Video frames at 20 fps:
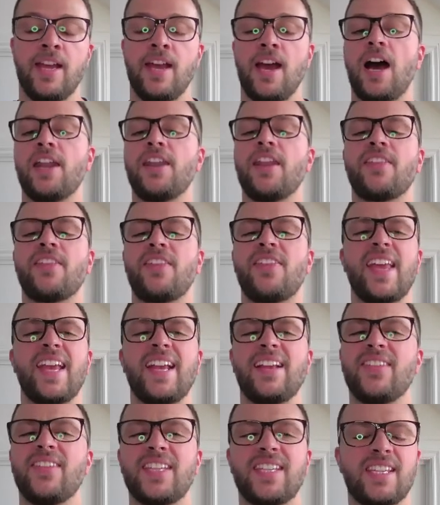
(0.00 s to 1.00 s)
Another
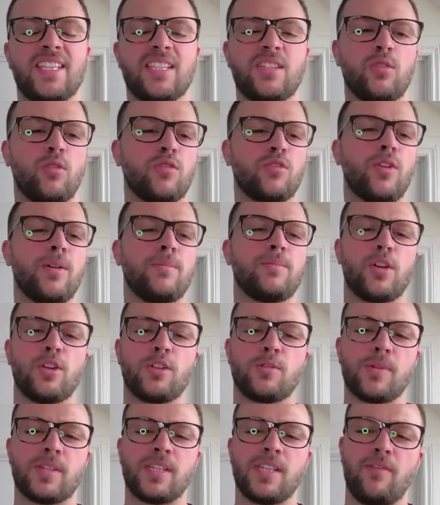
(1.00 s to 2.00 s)
thing, this is sort of crypto
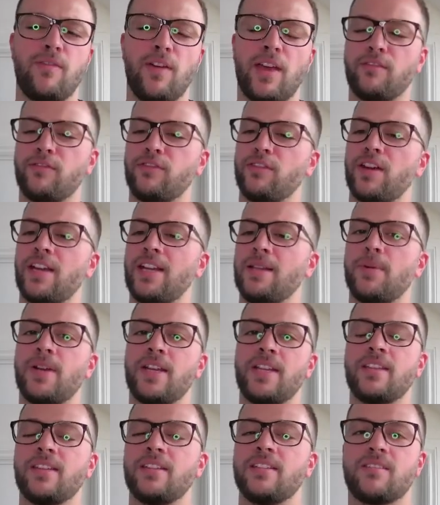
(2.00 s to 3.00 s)
specific for anybody
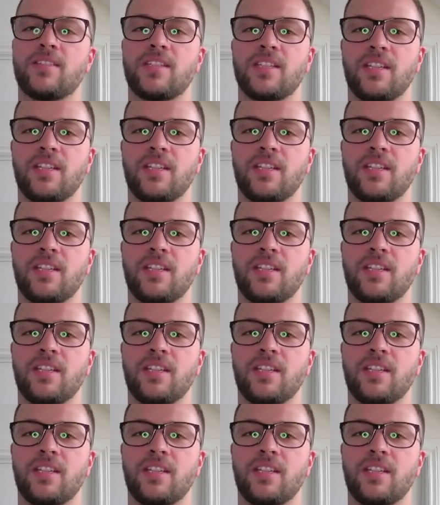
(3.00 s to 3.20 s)
that's